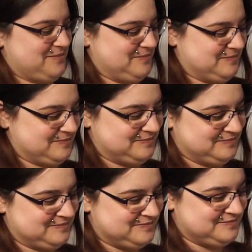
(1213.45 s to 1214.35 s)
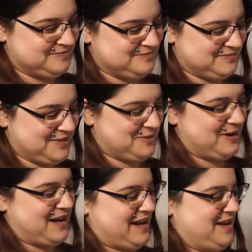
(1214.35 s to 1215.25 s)
Don't do it.
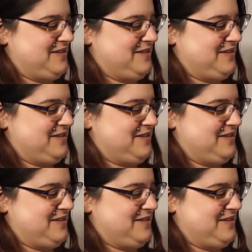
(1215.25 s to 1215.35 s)
Why?